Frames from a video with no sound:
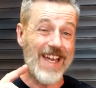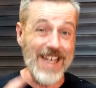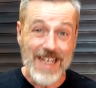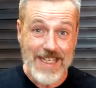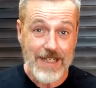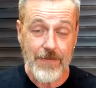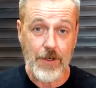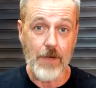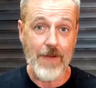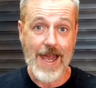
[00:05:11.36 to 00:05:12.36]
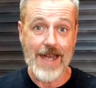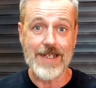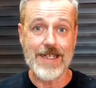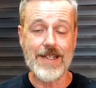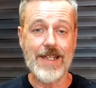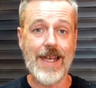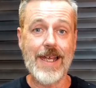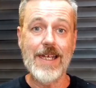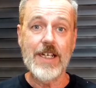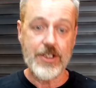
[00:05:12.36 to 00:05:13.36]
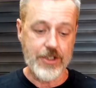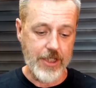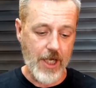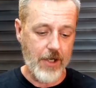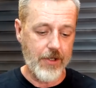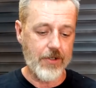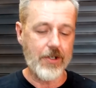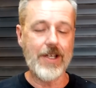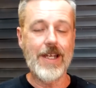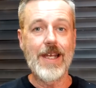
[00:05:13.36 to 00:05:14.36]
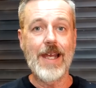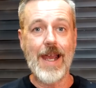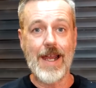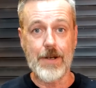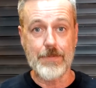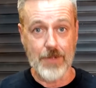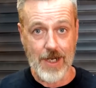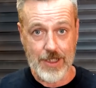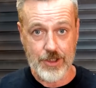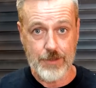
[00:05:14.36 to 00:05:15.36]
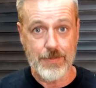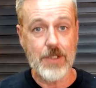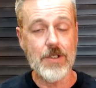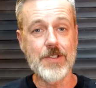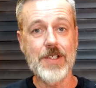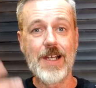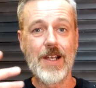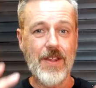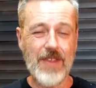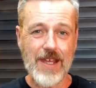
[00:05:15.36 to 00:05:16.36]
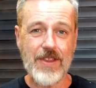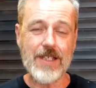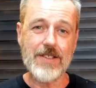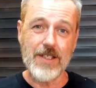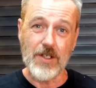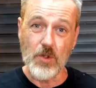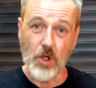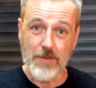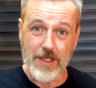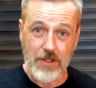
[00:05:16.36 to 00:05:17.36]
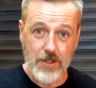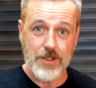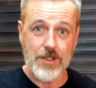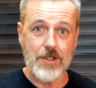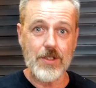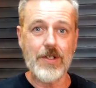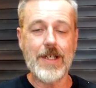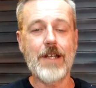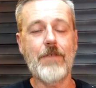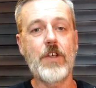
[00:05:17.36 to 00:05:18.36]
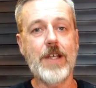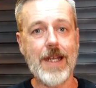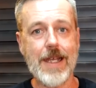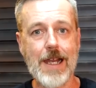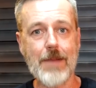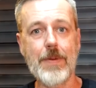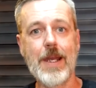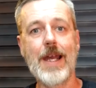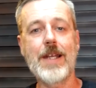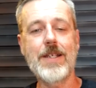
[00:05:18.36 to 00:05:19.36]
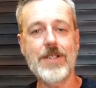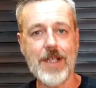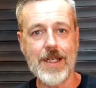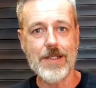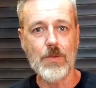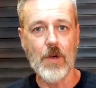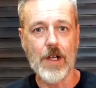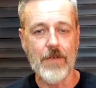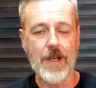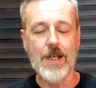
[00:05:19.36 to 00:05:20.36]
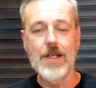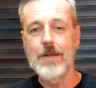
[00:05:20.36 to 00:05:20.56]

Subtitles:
Even I've added in there deodorant and a brush, because they're things that you're normally used to doing, and if you're getting up out of your tent and whatever,